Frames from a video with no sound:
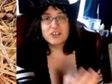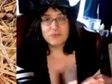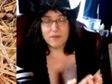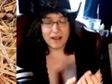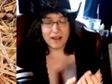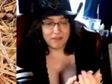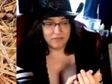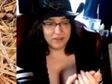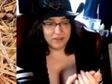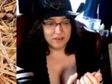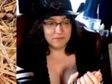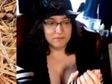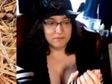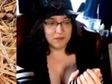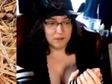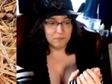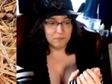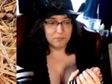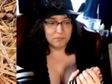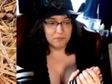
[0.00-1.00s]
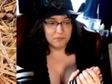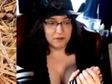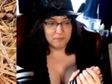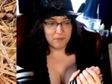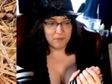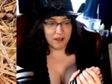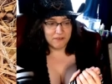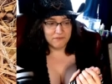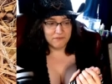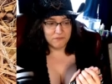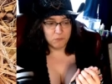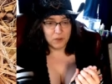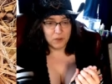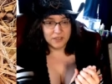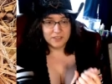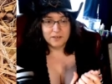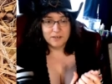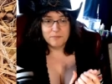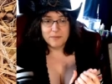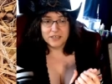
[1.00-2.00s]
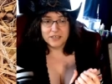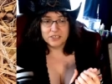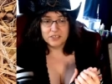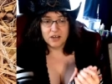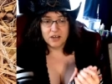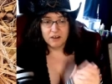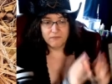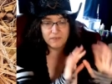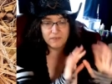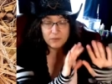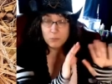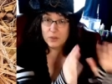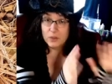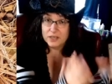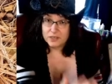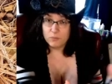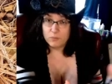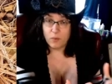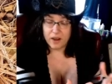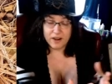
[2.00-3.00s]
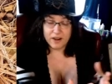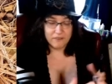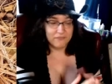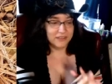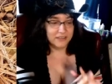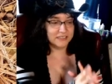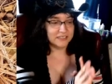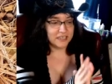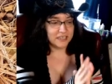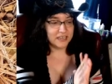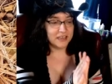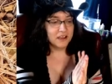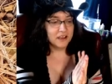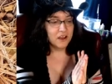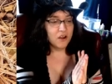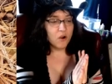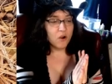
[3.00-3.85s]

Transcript: around them um, of welded mesh of welded wire fencing.